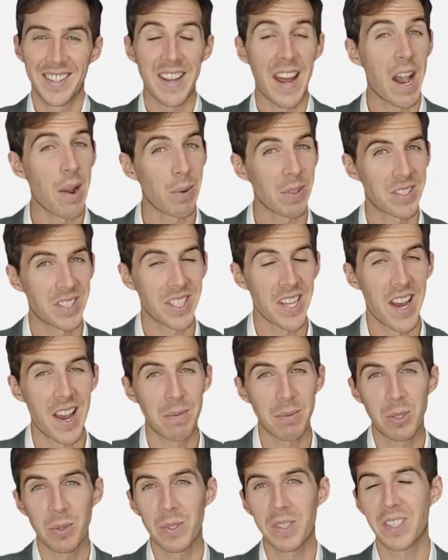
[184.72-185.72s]
Now it's
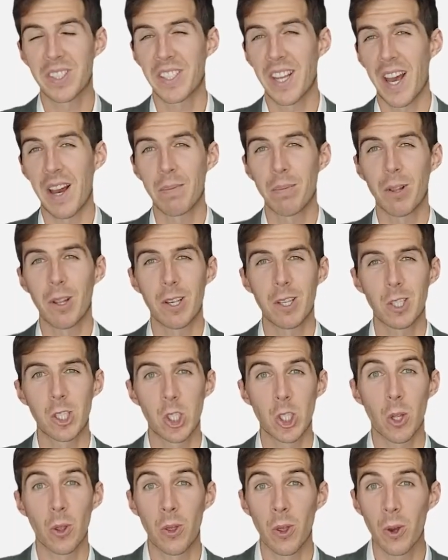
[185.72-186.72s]
time to
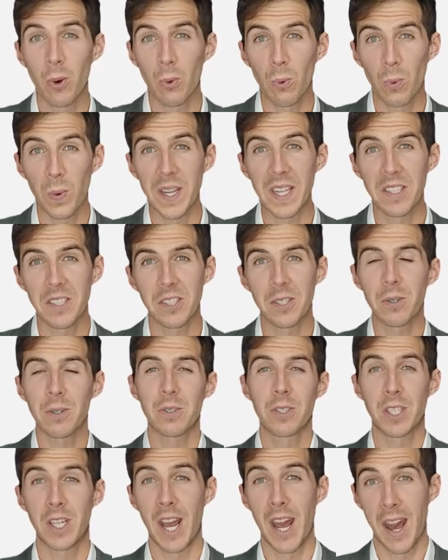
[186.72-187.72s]
establish the
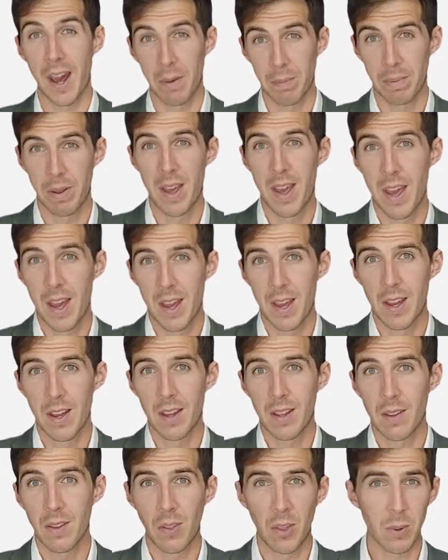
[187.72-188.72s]
research gap.
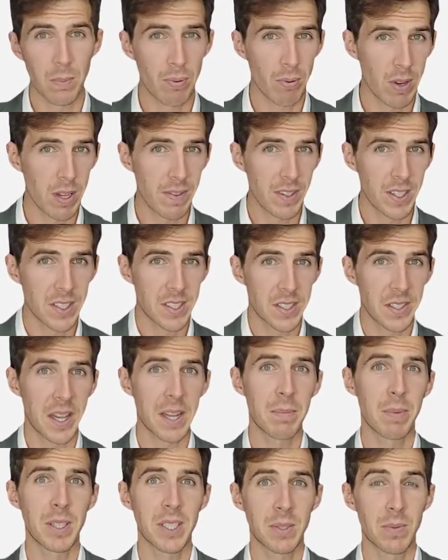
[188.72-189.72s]
The previous
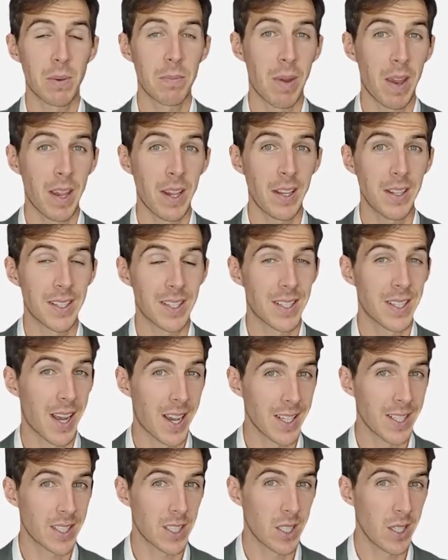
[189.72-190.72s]
statements we made
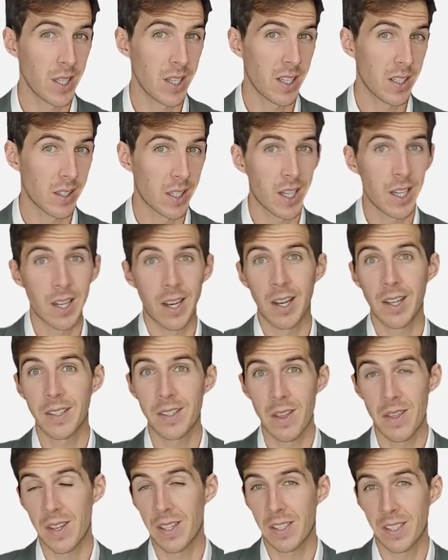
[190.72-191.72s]
nicely lead
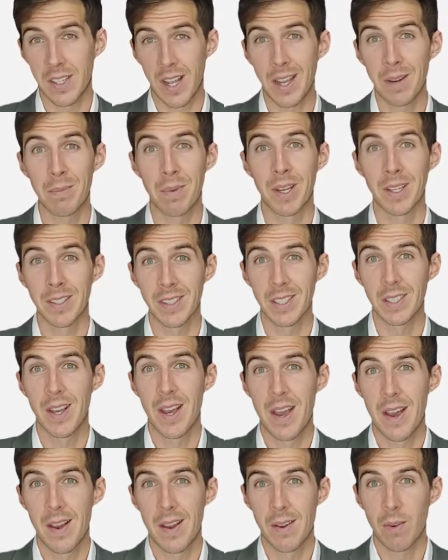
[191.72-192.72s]
on to this statement.
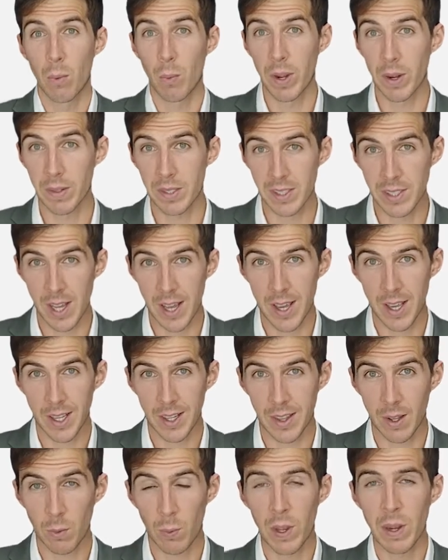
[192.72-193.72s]
We are
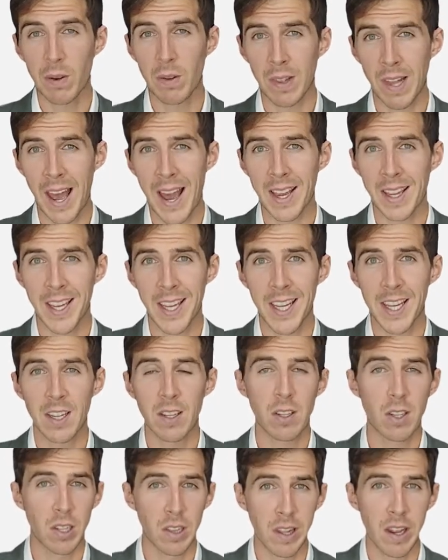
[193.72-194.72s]
saying that we are
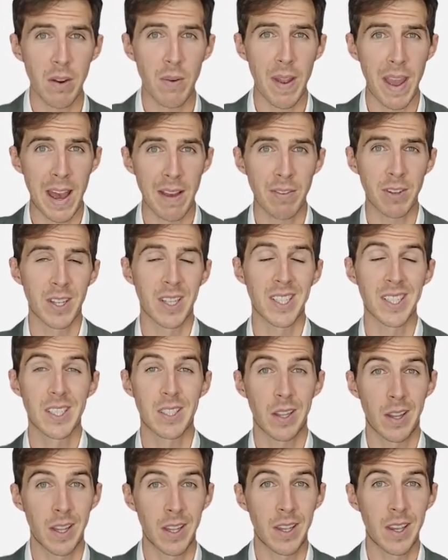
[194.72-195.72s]
lacking clear
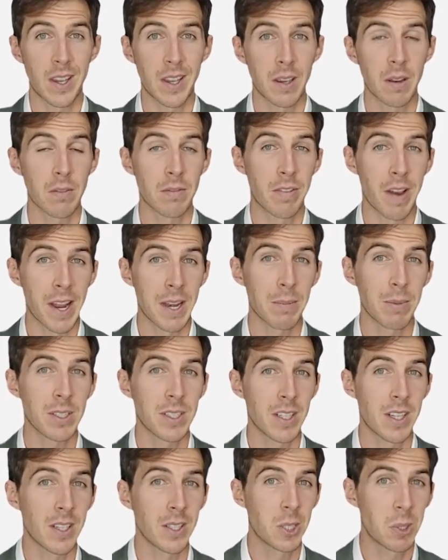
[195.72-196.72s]
evidence linking
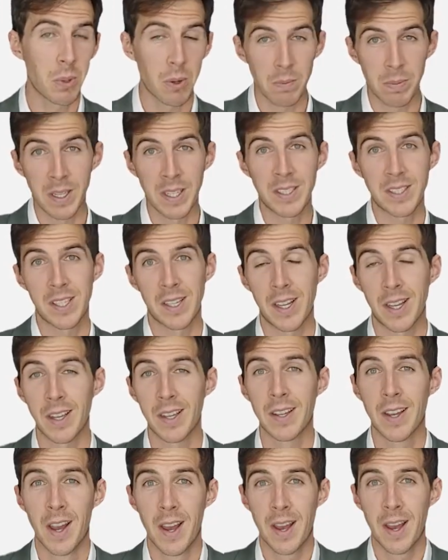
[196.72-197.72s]
vitamin D to
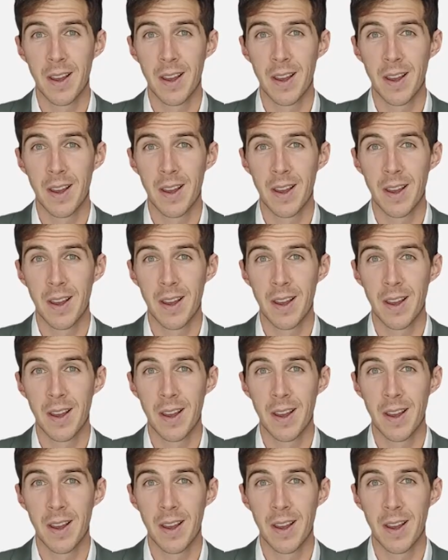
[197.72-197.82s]
obesity.